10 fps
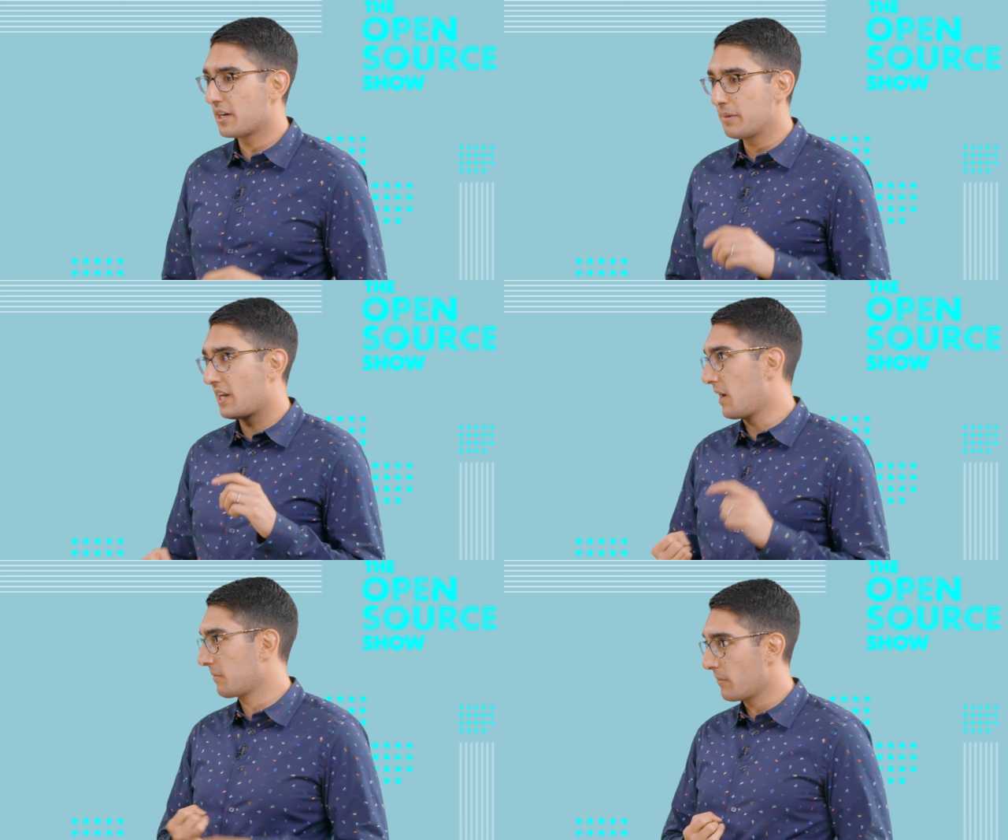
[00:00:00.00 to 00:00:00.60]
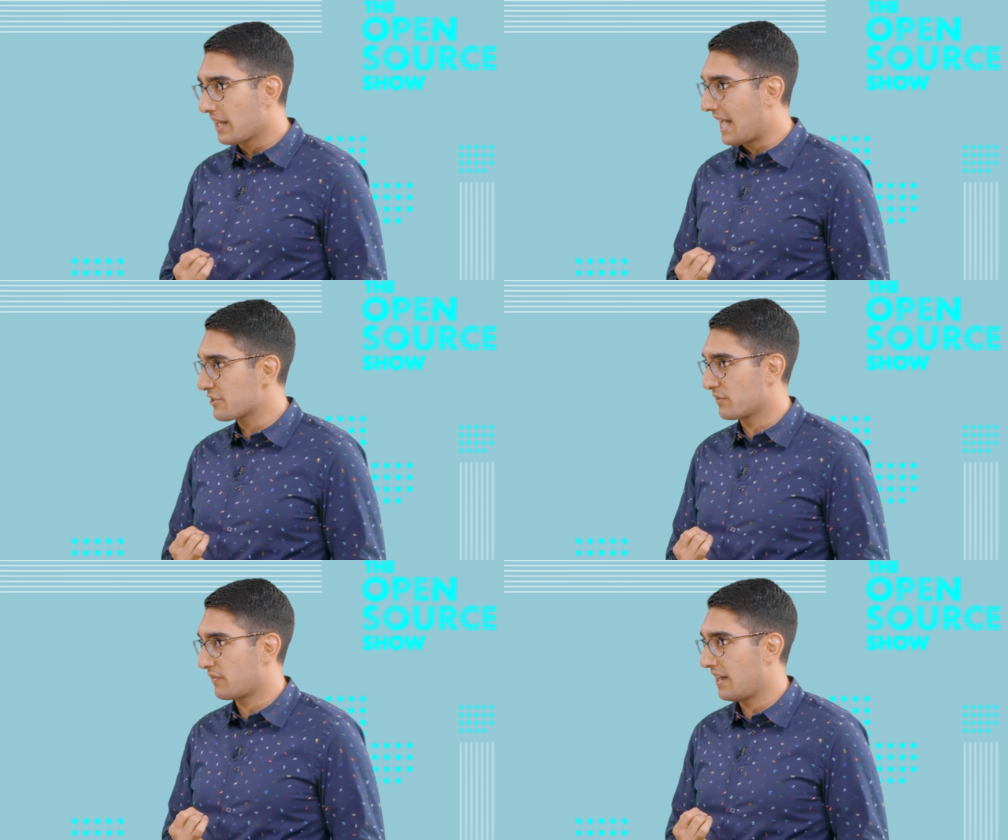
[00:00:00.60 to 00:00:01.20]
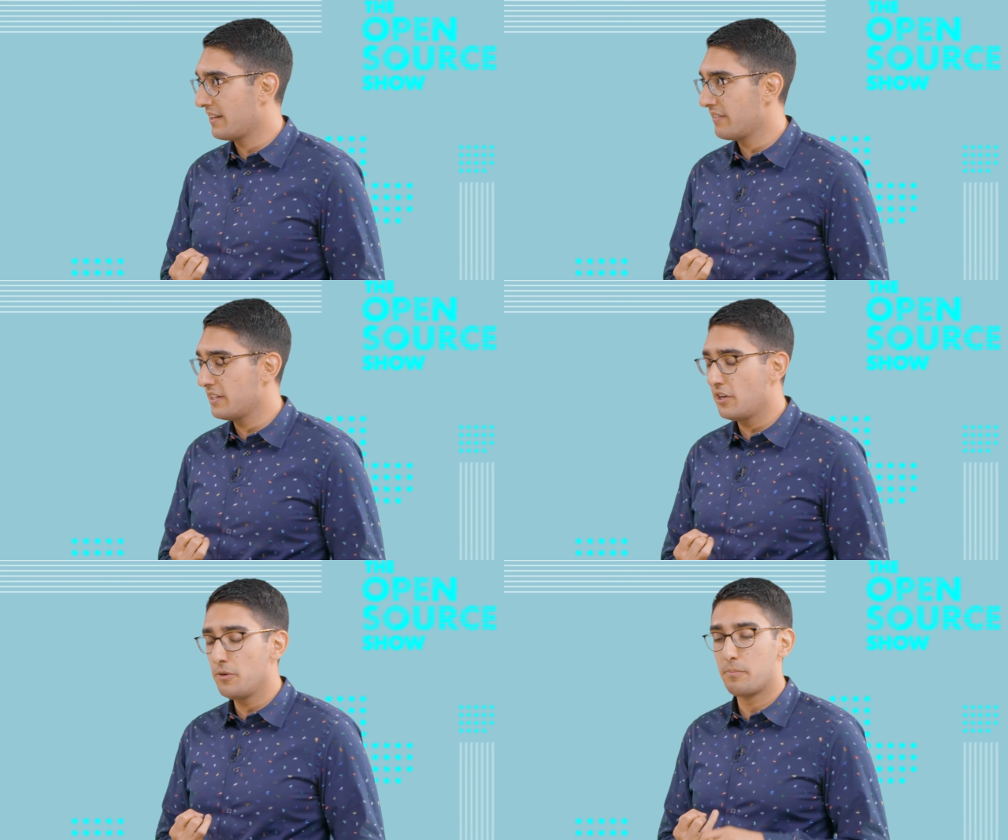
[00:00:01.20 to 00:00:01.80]
going to be an upcoming Azure Friday
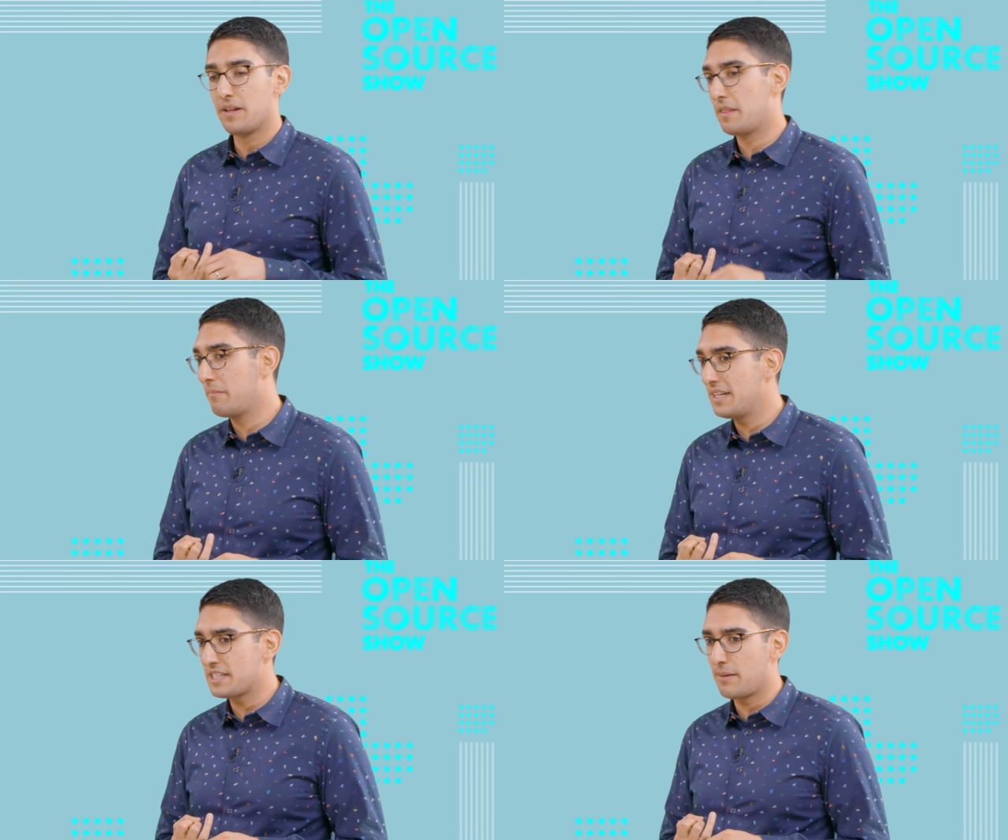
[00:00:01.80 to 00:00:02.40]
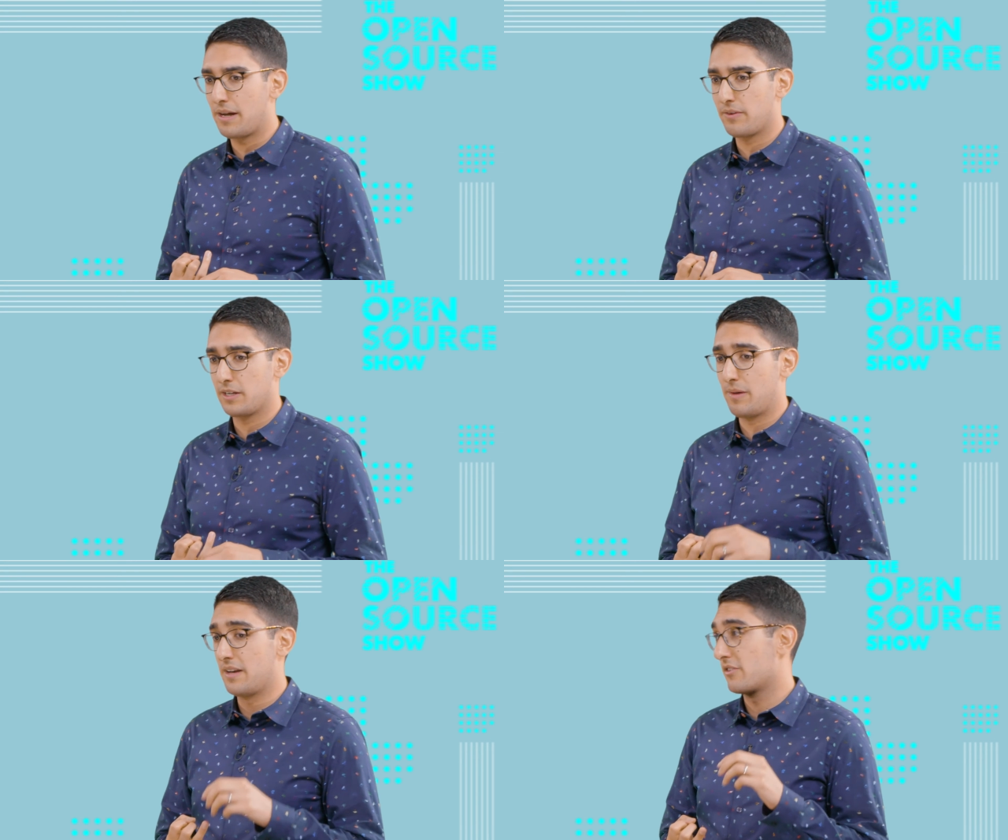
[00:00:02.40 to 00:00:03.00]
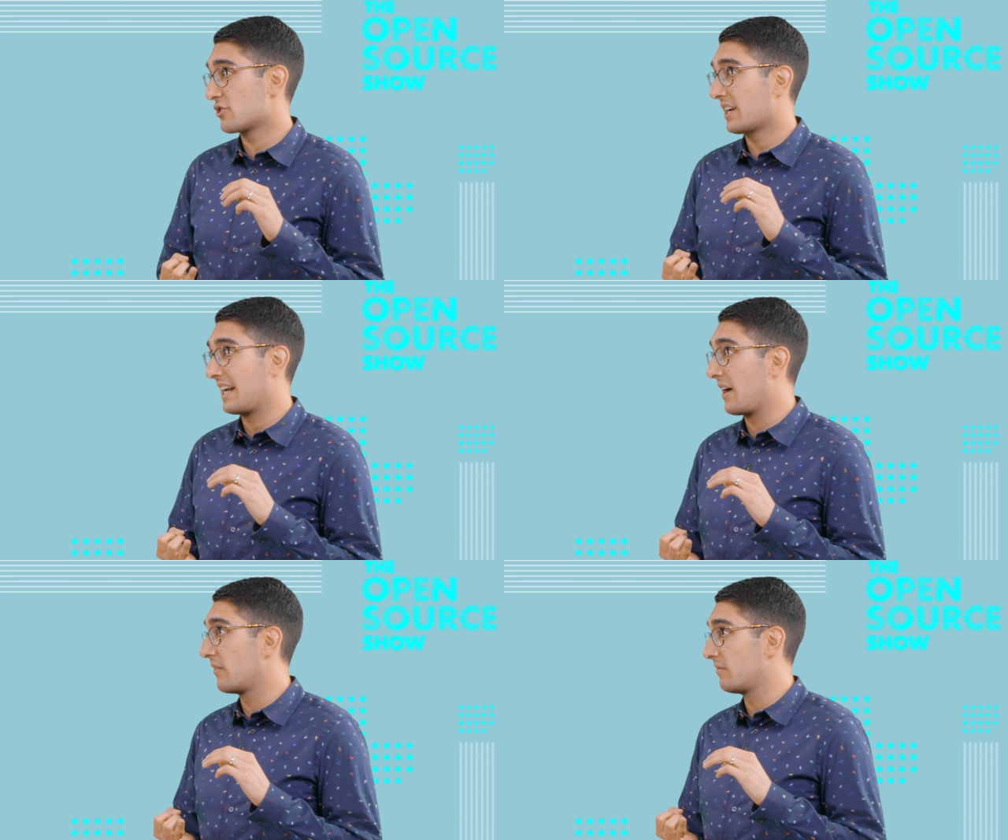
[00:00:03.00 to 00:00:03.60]
video, but in the meantime, I recommend checking
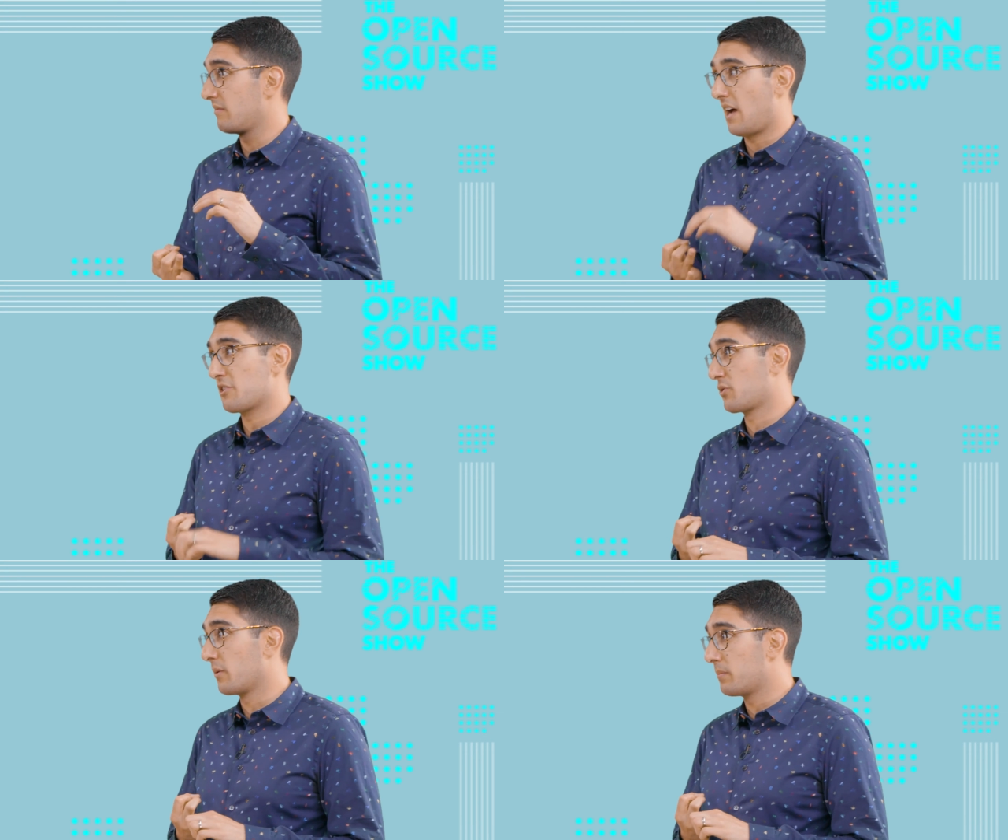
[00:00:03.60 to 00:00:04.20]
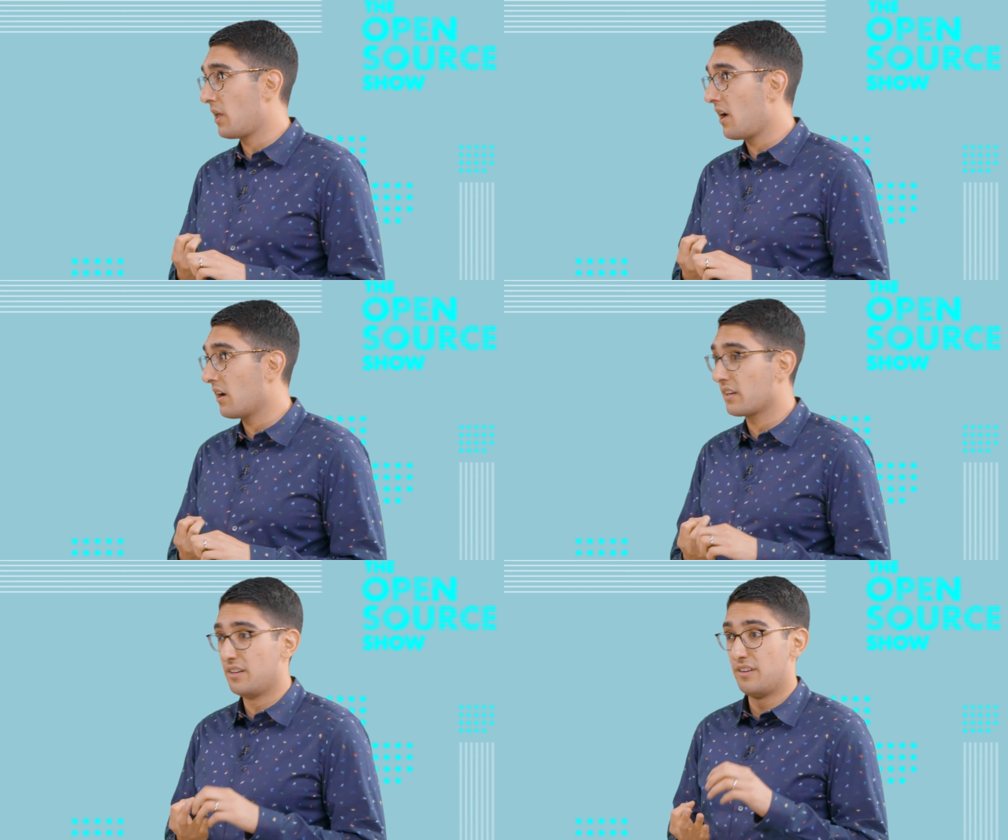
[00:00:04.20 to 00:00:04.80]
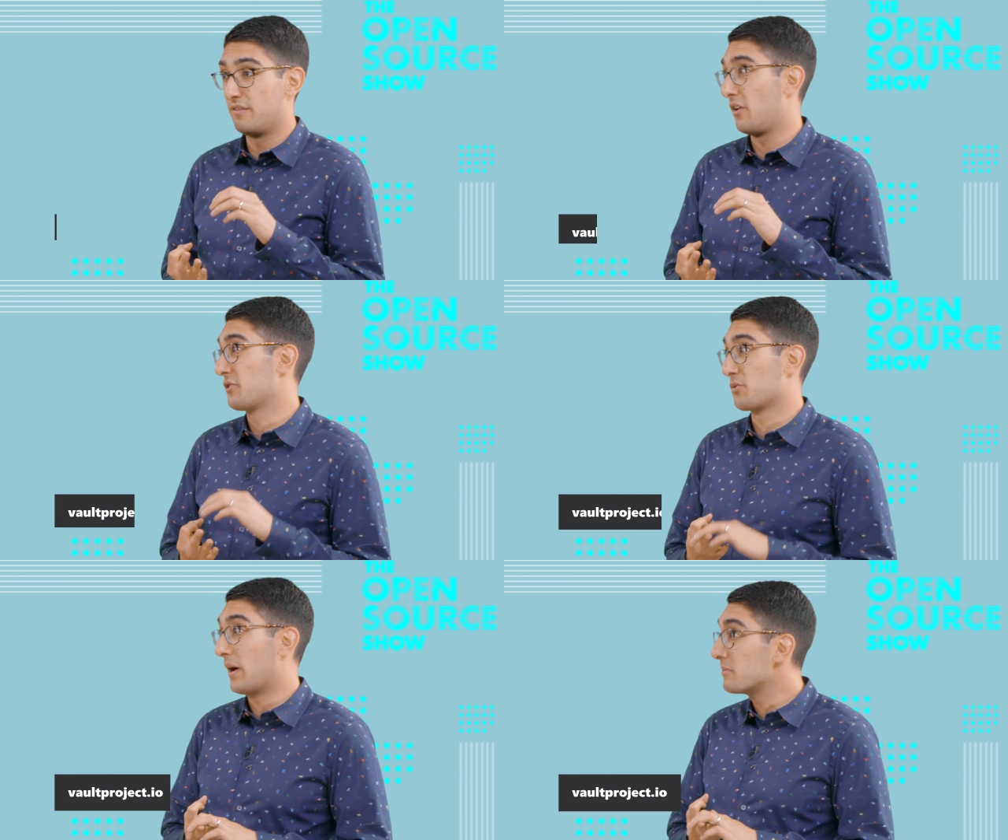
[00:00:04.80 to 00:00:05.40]
out the HashiCorp blog,
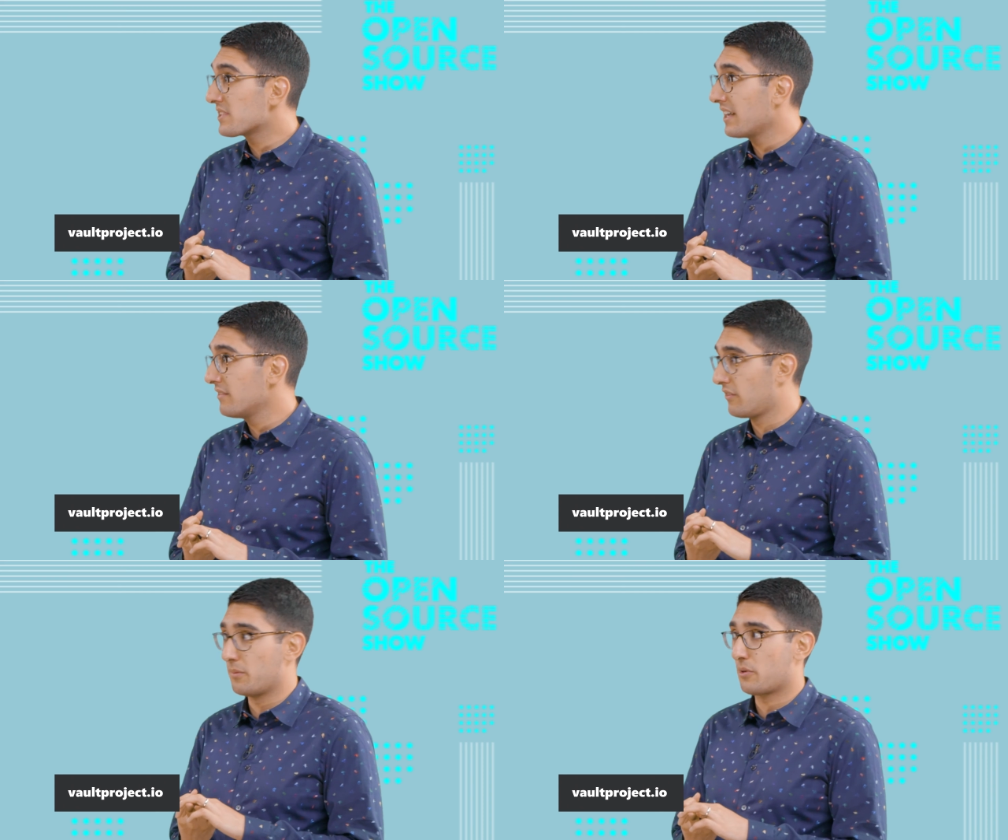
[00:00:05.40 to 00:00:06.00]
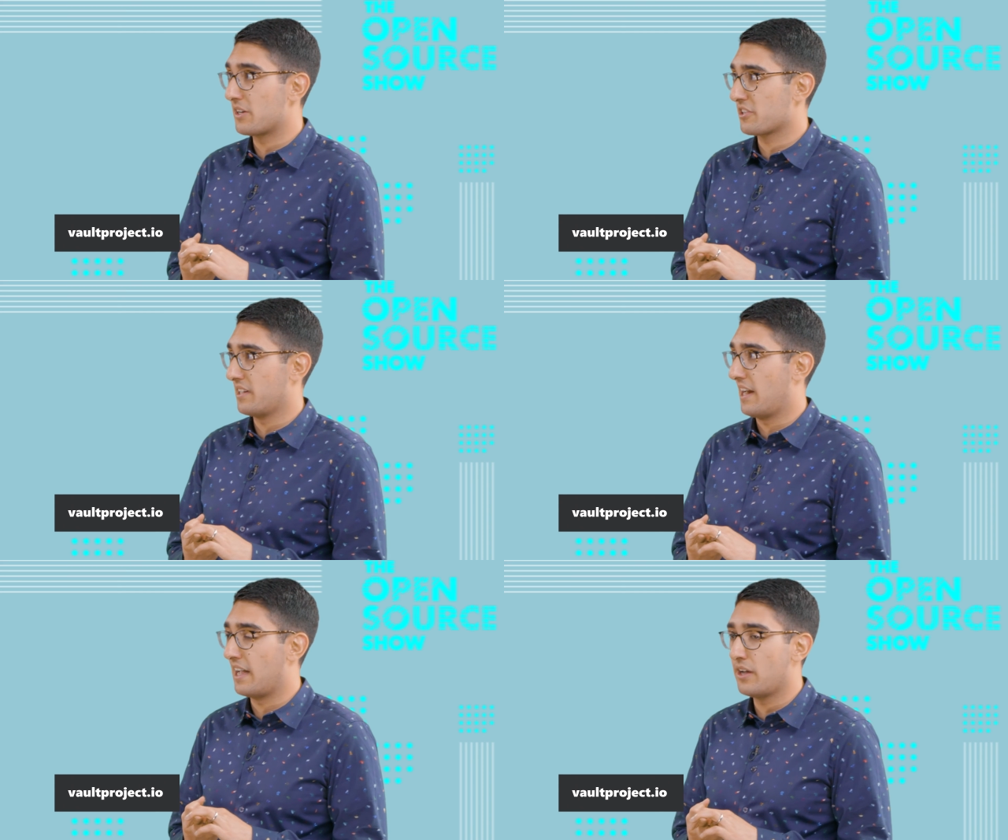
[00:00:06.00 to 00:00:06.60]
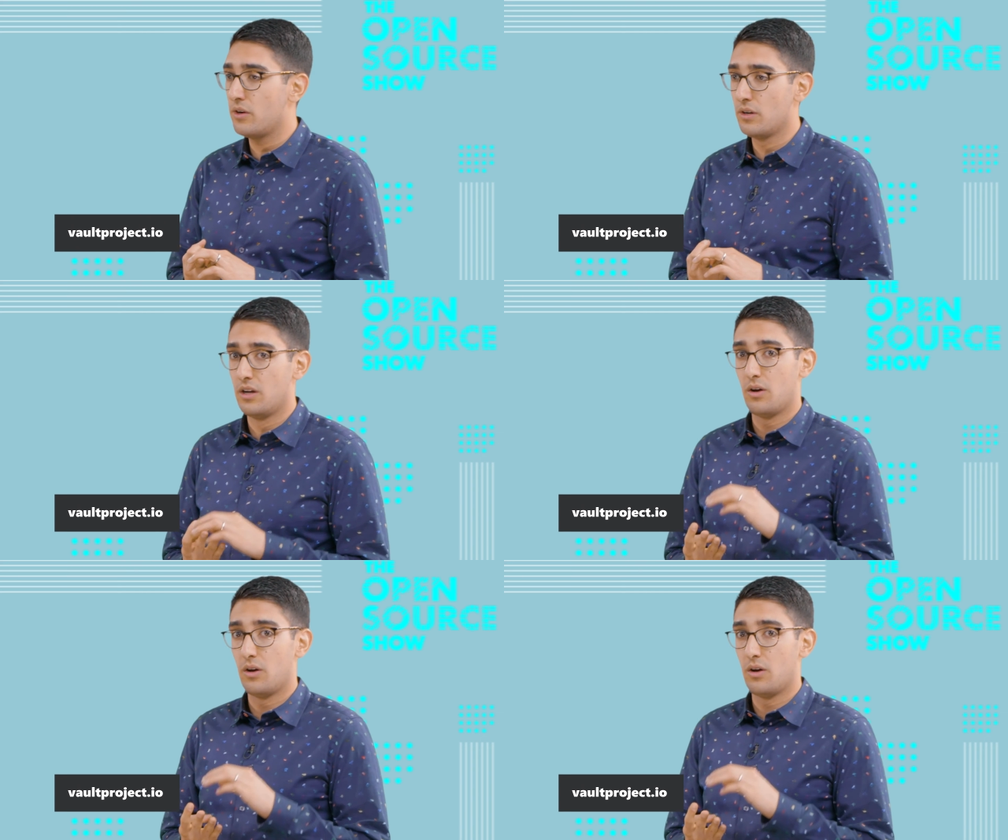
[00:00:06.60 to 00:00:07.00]
Vault's website, vaultproject.io,